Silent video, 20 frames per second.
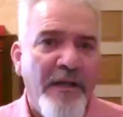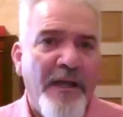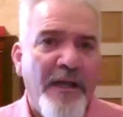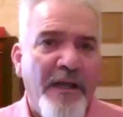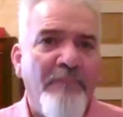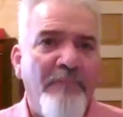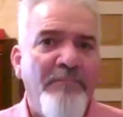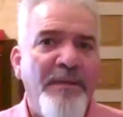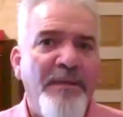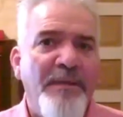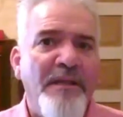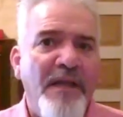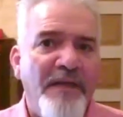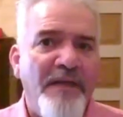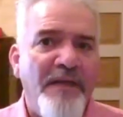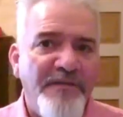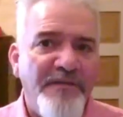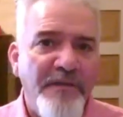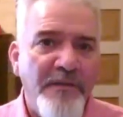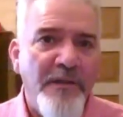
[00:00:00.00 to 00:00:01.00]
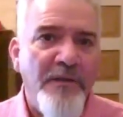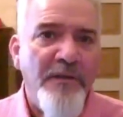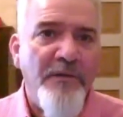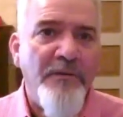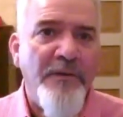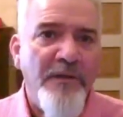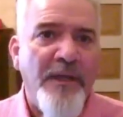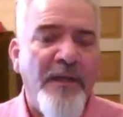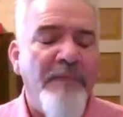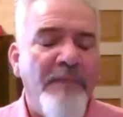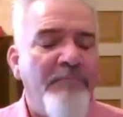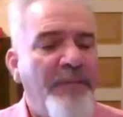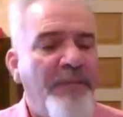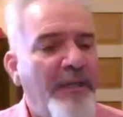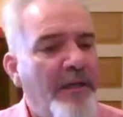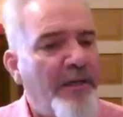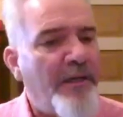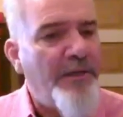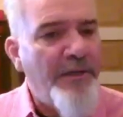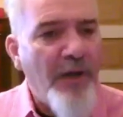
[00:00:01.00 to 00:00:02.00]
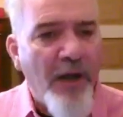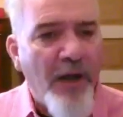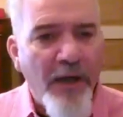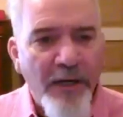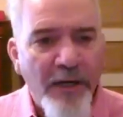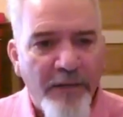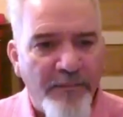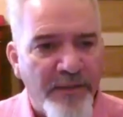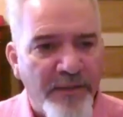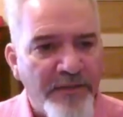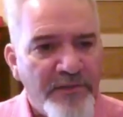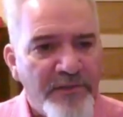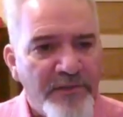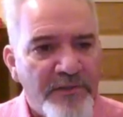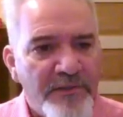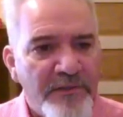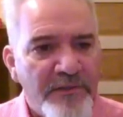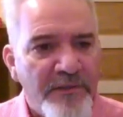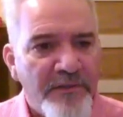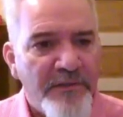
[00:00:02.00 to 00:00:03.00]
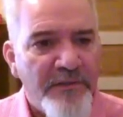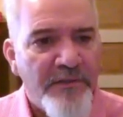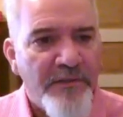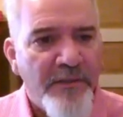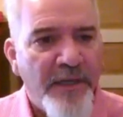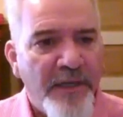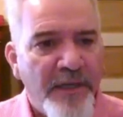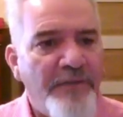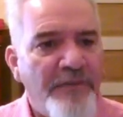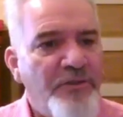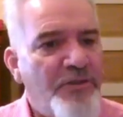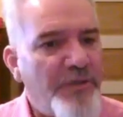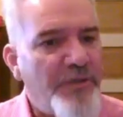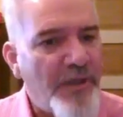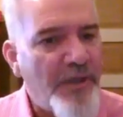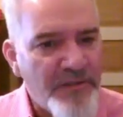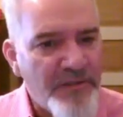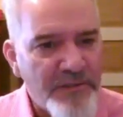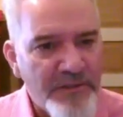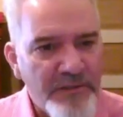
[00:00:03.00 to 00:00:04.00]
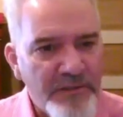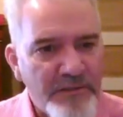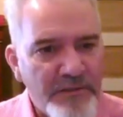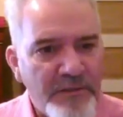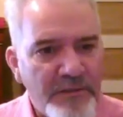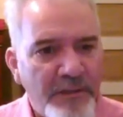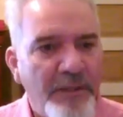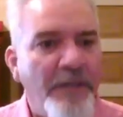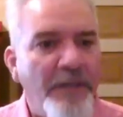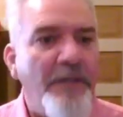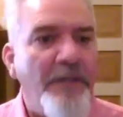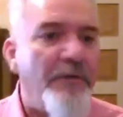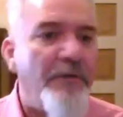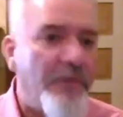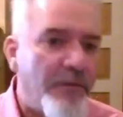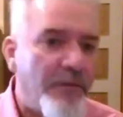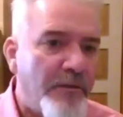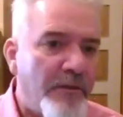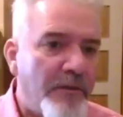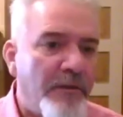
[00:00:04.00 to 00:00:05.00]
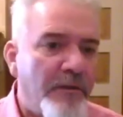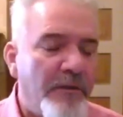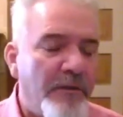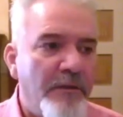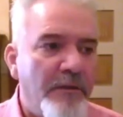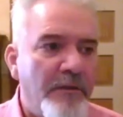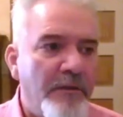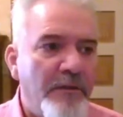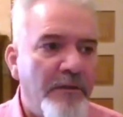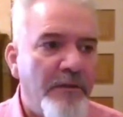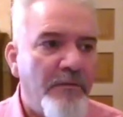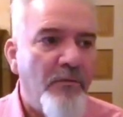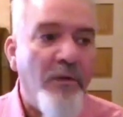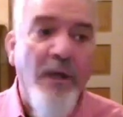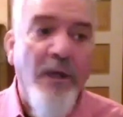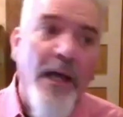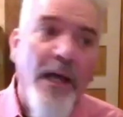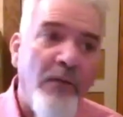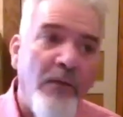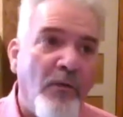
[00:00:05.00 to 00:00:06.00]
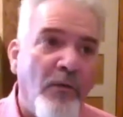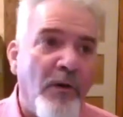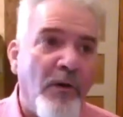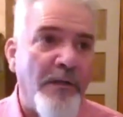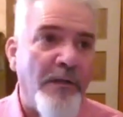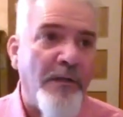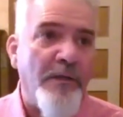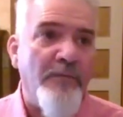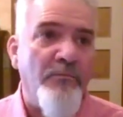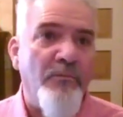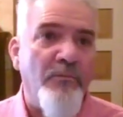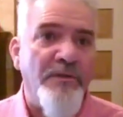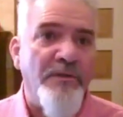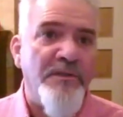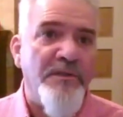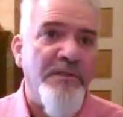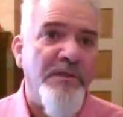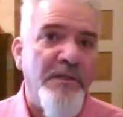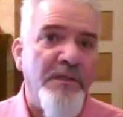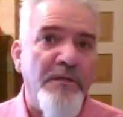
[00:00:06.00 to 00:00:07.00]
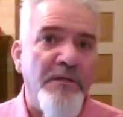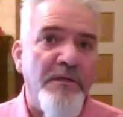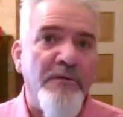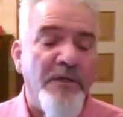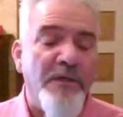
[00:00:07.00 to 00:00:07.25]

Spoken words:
and be left alone and be anonymous and just hear. What I wanted was to hear